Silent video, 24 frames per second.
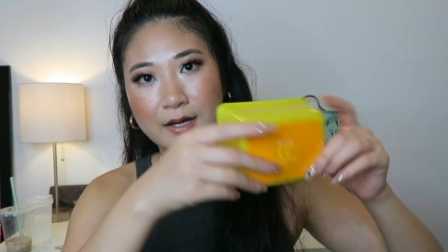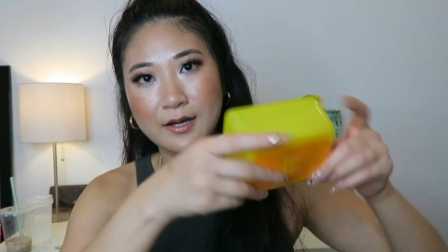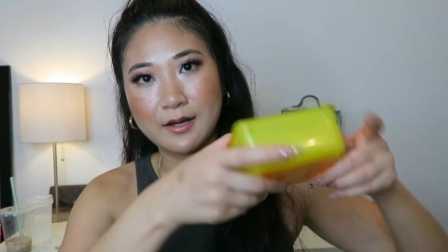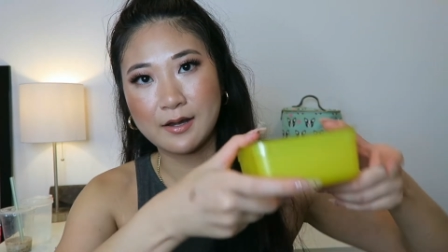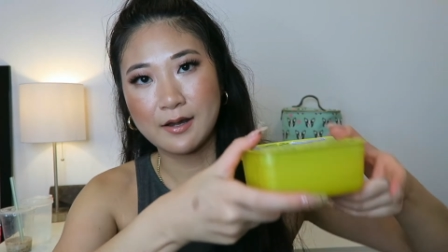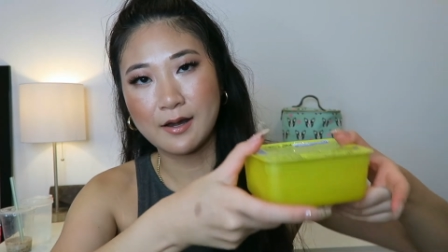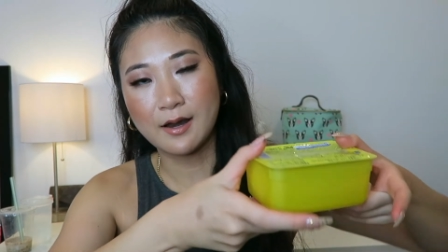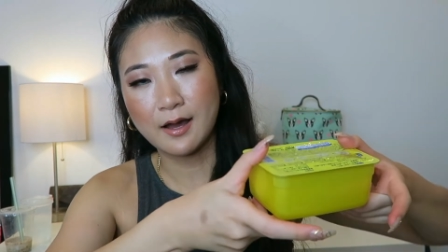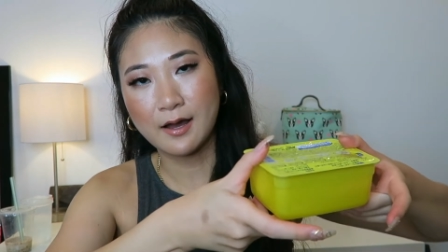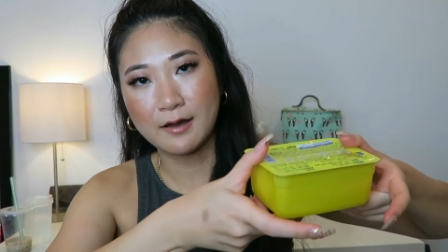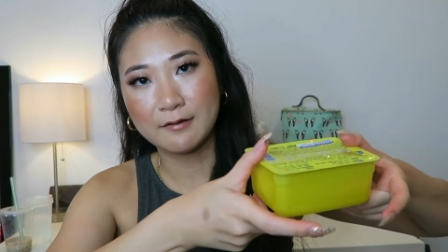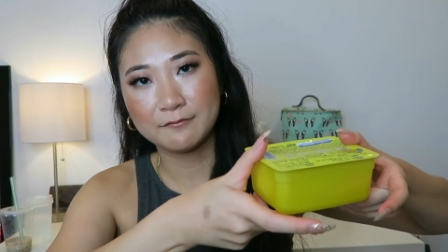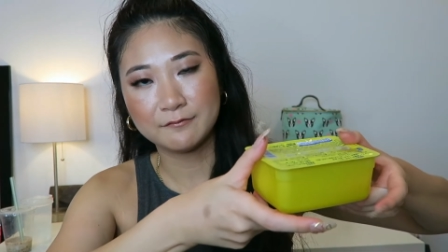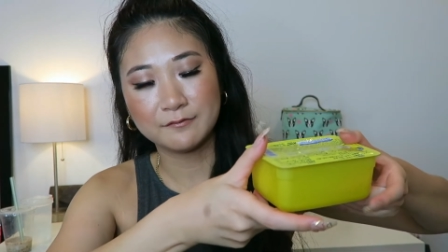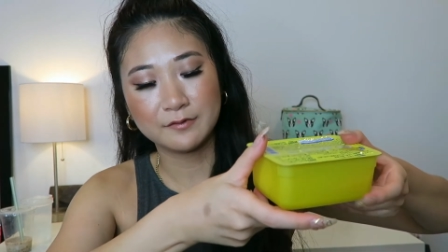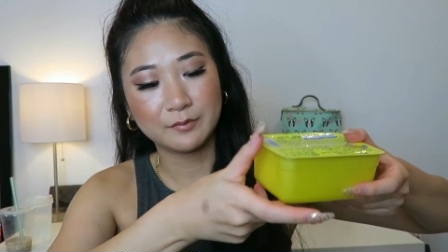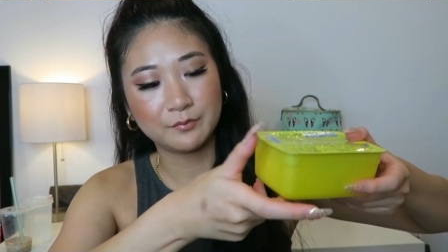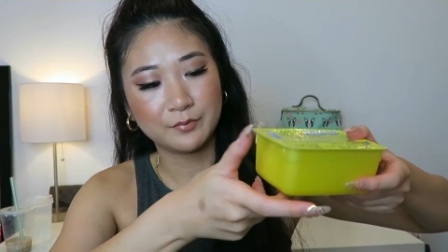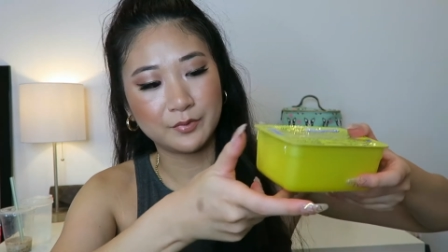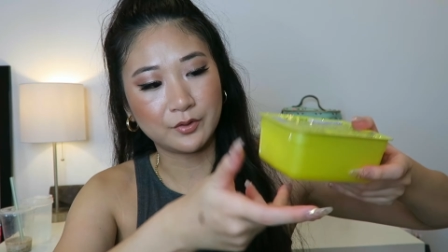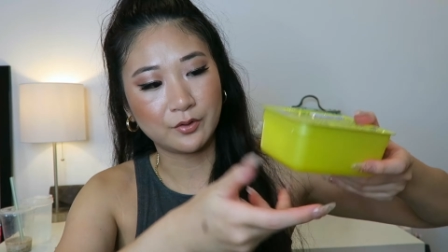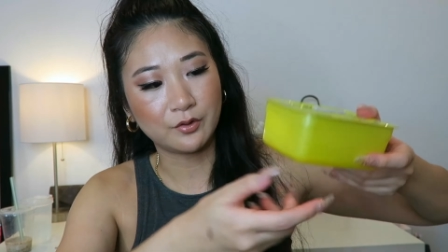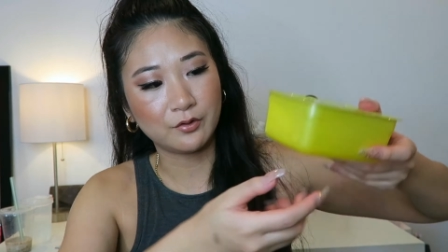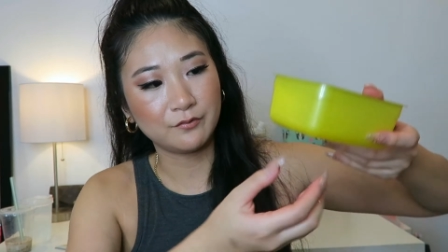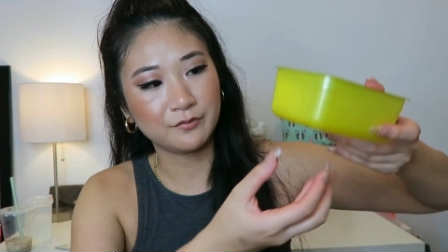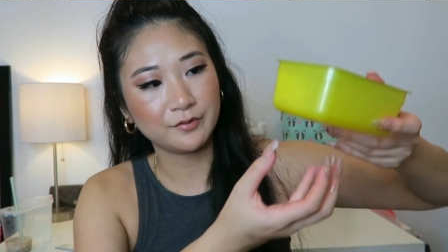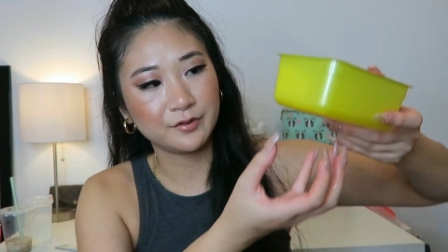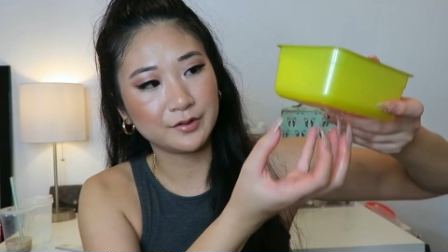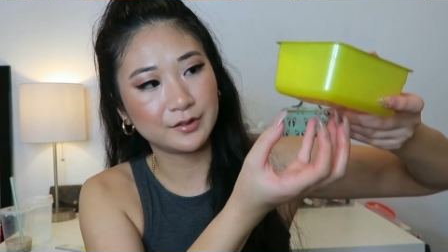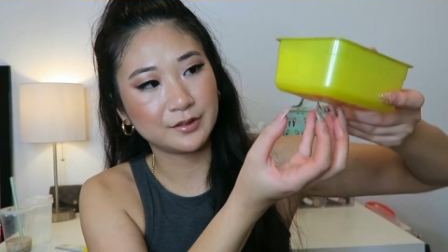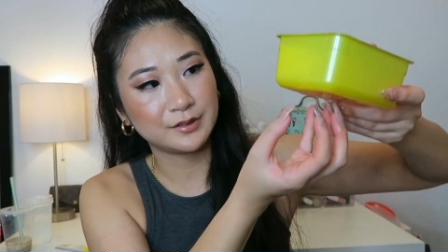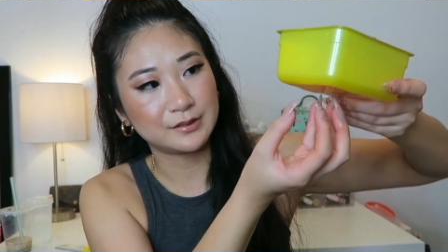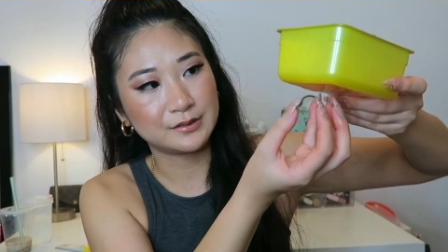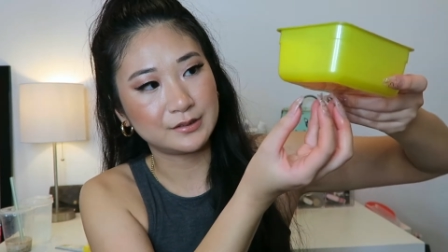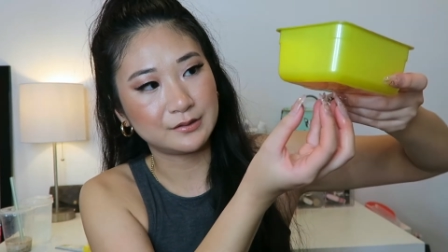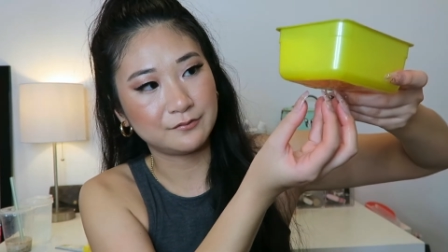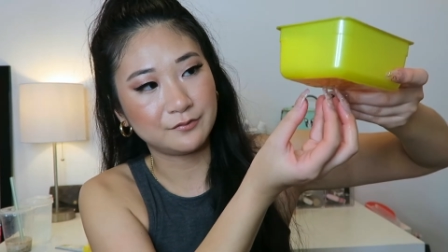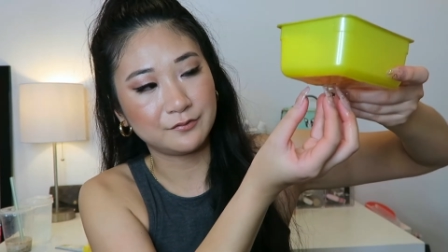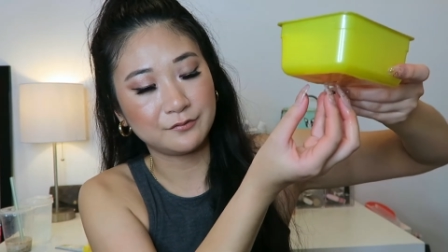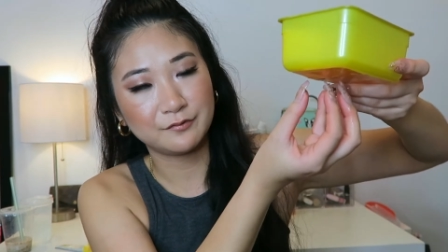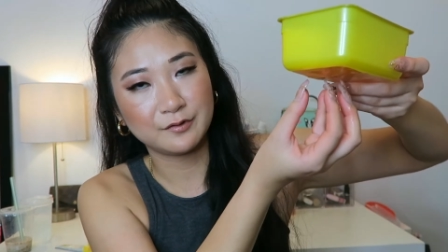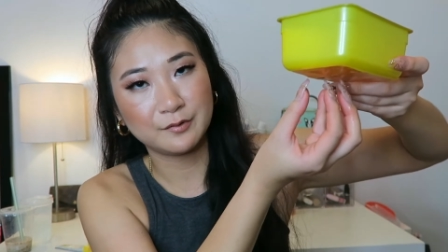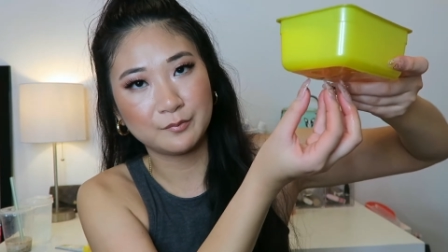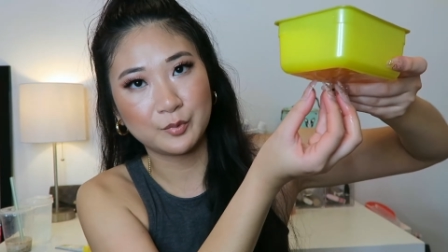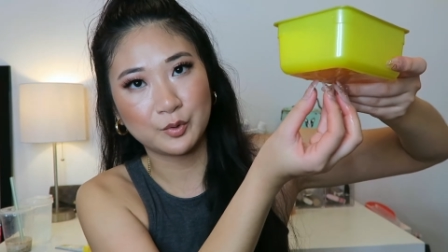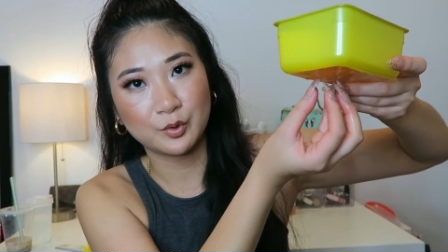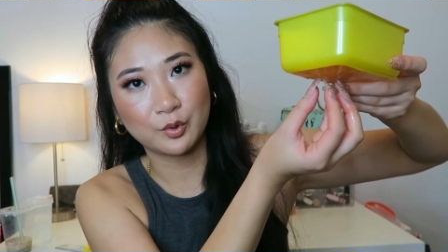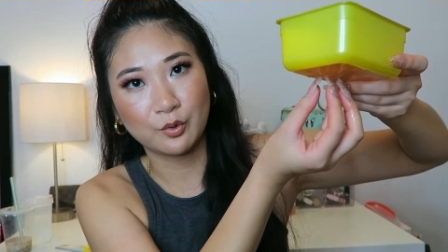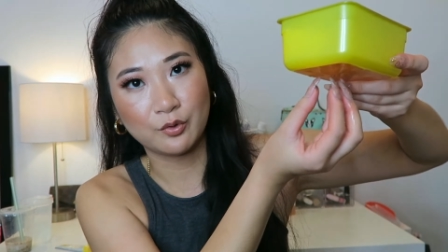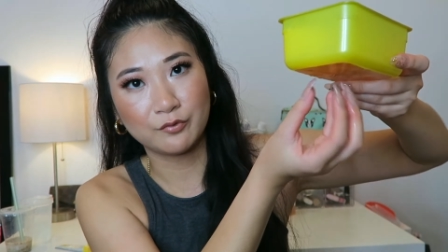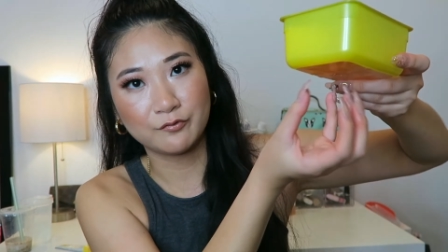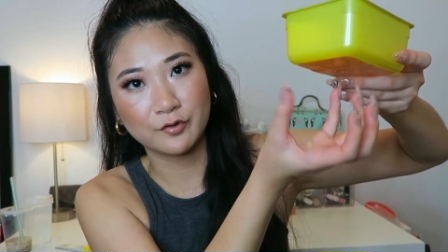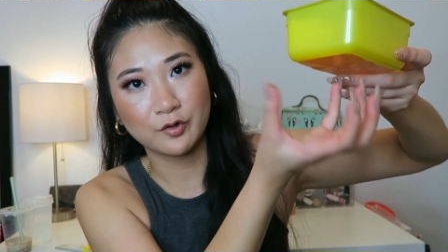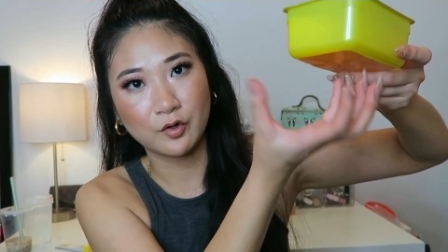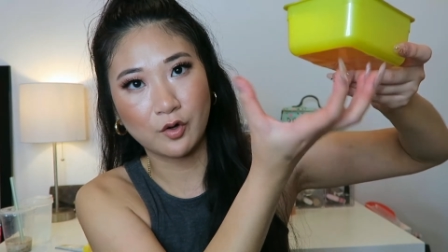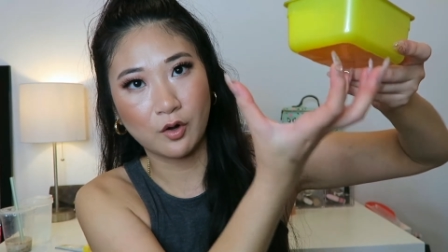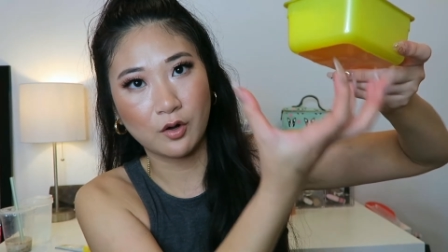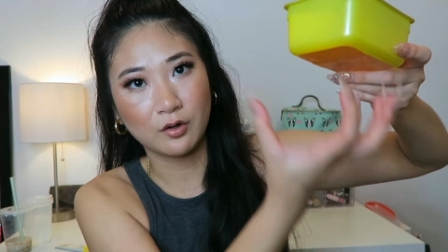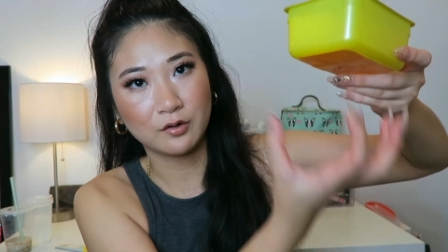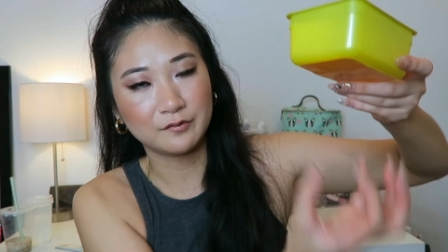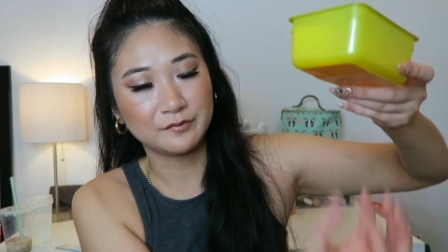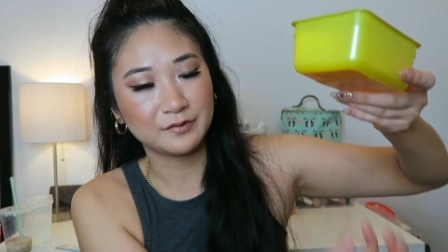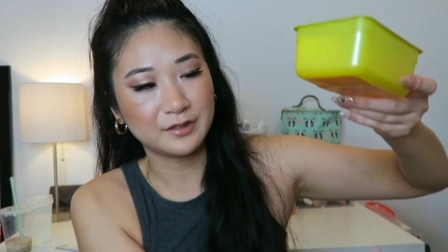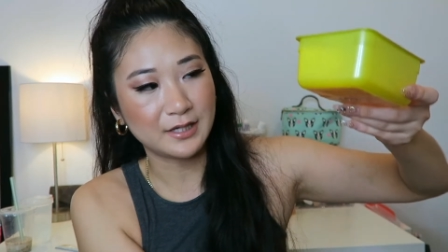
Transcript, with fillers: and not flip it over because if you flip it over all